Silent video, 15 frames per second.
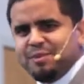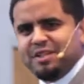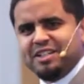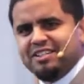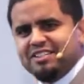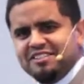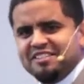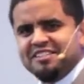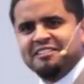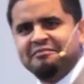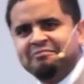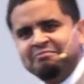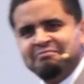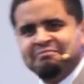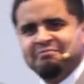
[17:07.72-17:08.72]
just because
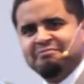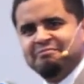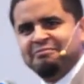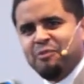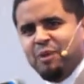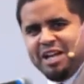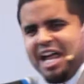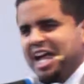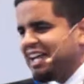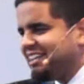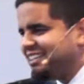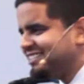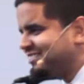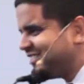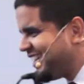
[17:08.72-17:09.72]
why not,
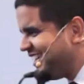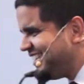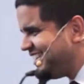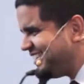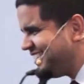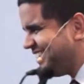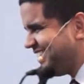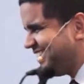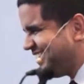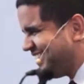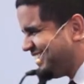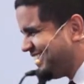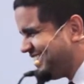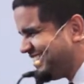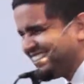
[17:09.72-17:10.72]
right?
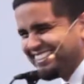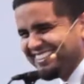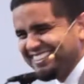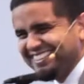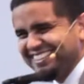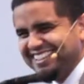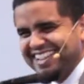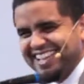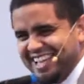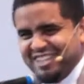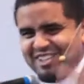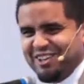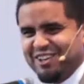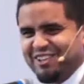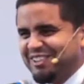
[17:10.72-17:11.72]

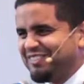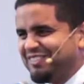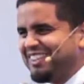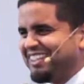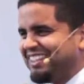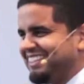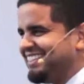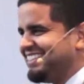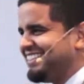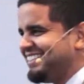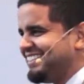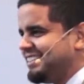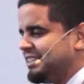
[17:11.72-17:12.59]
It's the Garden of Eden.